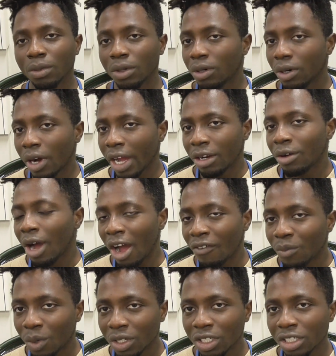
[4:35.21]
oh, I don't
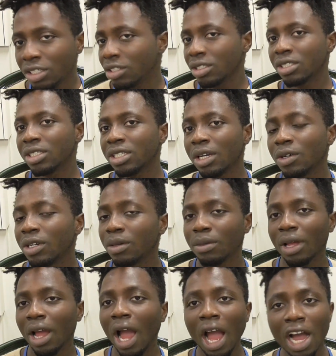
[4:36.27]
have money, you just tell
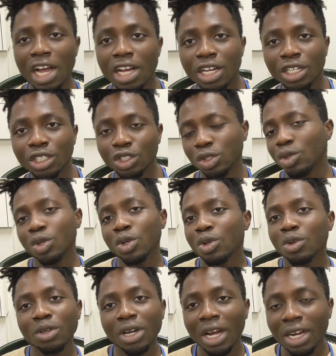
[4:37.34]
them like,
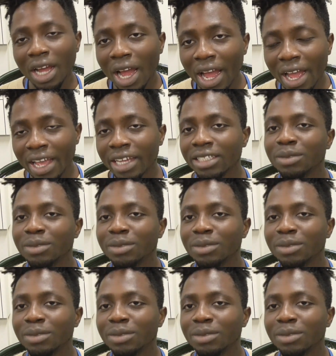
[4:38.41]
shokuyoku ga nai.